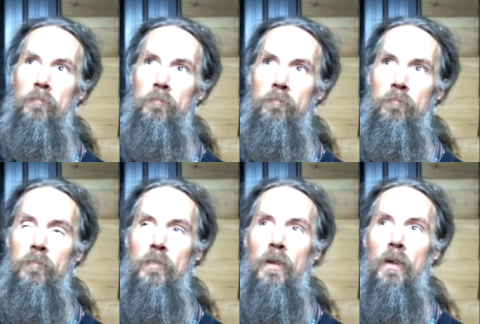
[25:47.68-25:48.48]

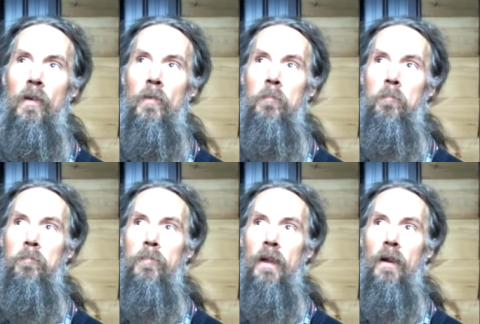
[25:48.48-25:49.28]
Mm,
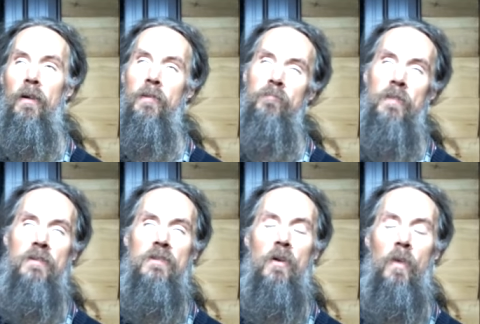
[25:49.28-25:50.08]

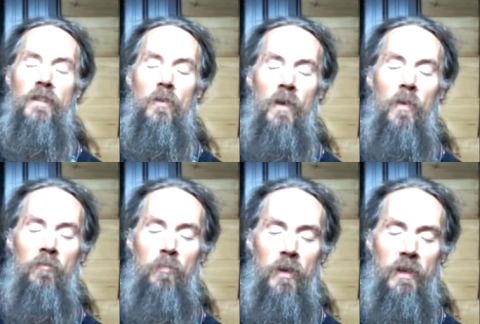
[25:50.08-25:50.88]
that's not quite the right way
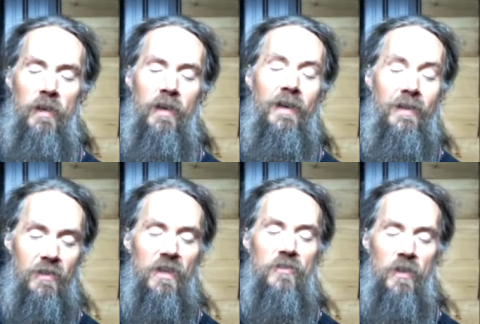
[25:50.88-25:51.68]
of putting it. it. it.
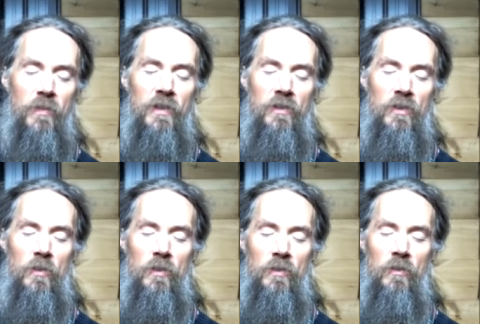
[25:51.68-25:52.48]
does have something to
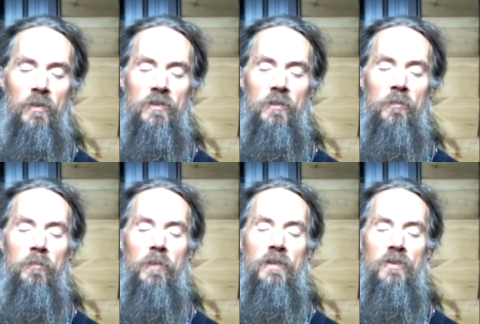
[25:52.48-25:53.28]
do with you. It's a
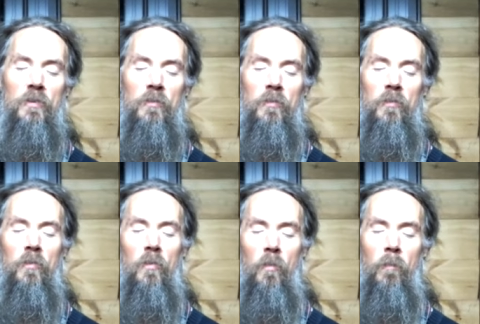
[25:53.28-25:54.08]
it's a
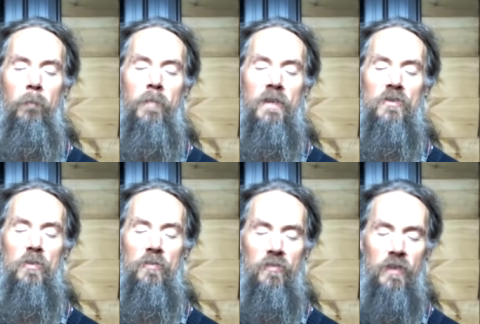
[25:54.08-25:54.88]
it's
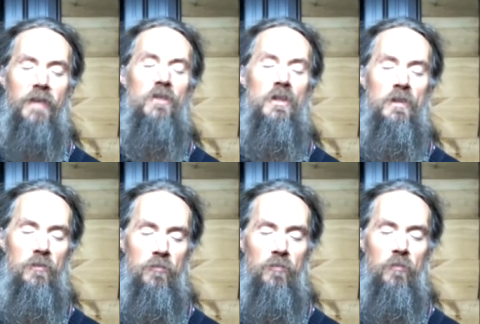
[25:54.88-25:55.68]
a reflection
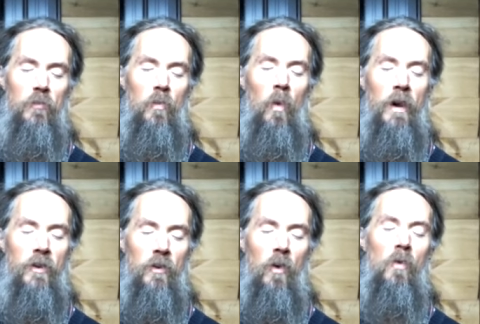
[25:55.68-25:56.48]
of
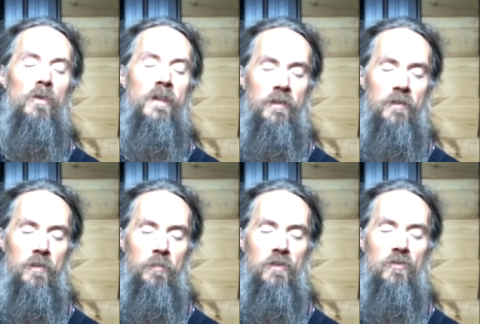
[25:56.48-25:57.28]
what you're holding
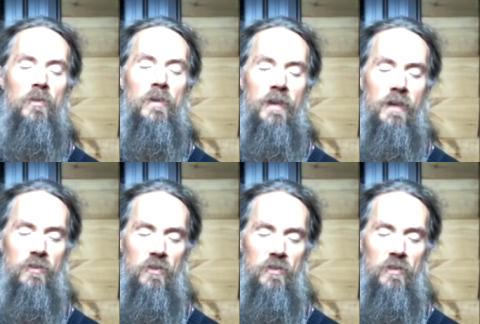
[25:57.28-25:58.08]
to be true in
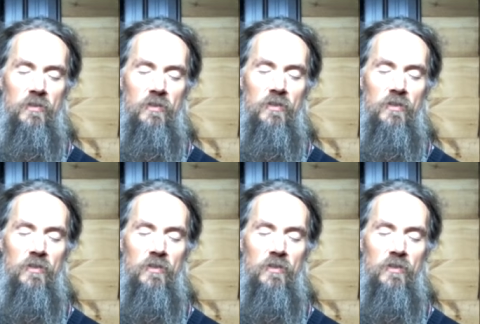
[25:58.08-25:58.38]
consciousness.